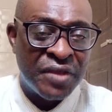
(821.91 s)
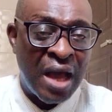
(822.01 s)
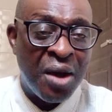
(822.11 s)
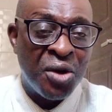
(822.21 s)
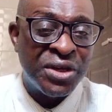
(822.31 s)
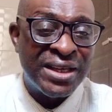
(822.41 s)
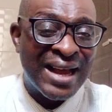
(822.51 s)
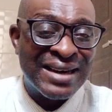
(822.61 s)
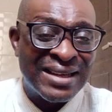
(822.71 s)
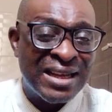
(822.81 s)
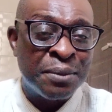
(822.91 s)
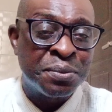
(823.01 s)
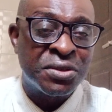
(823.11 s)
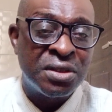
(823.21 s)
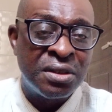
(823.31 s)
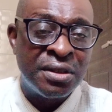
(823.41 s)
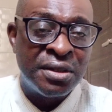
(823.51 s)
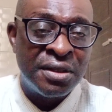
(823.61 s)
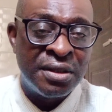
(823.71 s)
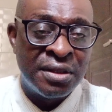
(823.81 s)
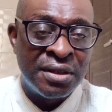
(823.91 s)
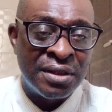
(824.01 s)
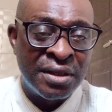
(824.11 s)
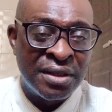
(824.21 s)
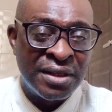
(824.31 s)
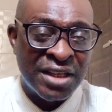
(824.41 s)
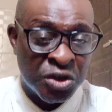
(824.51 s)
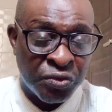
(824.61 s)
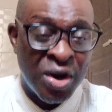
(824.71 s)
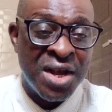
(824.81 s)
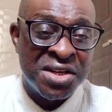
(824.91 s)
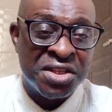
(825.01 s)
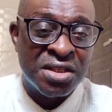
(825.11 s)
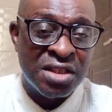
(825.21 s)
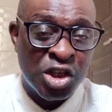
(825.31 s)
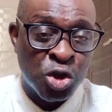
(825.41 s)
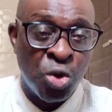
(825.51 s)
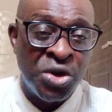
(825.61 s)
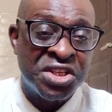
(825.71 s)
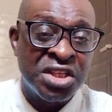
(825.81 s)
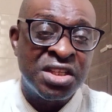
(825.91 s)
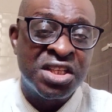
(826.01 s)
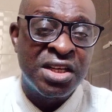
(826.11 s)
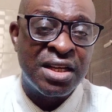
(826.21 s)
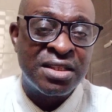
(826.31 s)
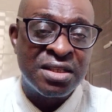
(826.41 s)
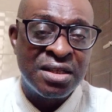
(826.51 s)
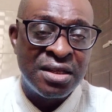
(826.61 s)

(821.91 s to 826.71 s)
how he had helped his friends, his colleagues in the Senate